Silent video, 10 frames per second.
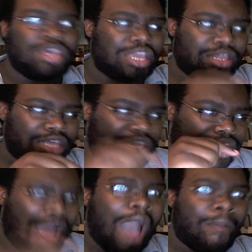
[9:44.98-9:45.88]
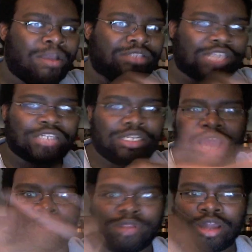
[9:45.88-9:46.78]
in the comments section
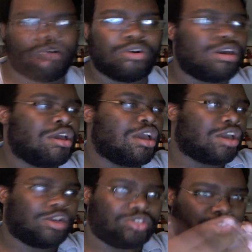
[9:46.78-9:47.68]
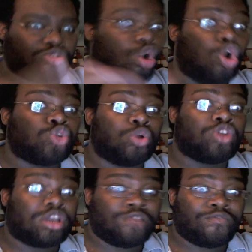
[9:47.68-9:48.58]
down below, because those were
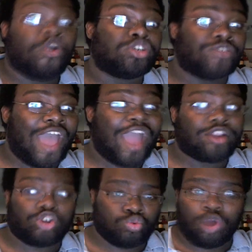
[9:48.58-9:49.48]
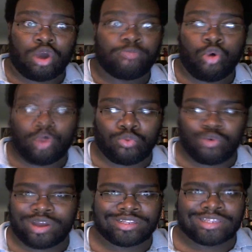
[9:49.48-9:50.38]
the conversion factors: one point
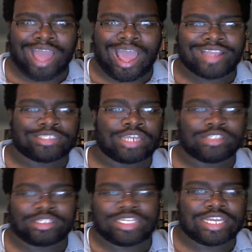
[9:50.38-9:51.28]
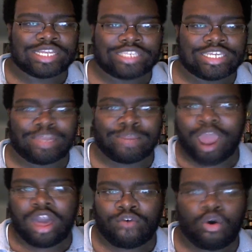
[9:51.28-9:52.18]
one nine tons of T N T in a
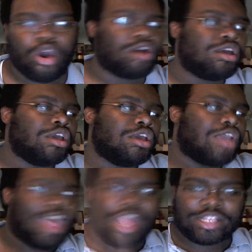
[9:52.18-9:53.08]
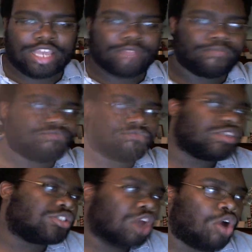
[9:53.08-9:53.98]
barrel of oil, and that's it.
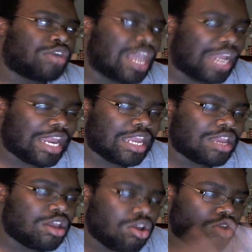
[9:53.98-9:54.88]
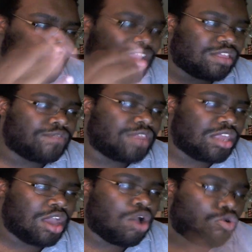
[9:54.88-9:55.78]
So King of Lightning, rate the
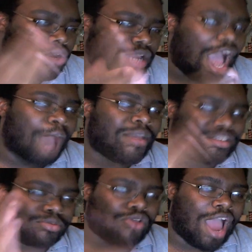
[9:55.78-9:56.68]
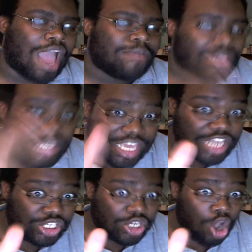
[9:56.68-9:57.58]
video, comment, subscribe.
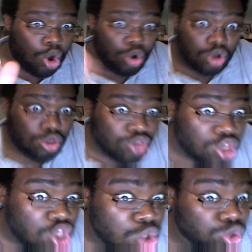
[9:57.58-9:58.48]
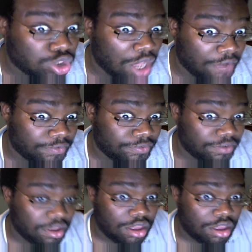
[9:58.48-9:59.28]
Ichigo, the new stuff.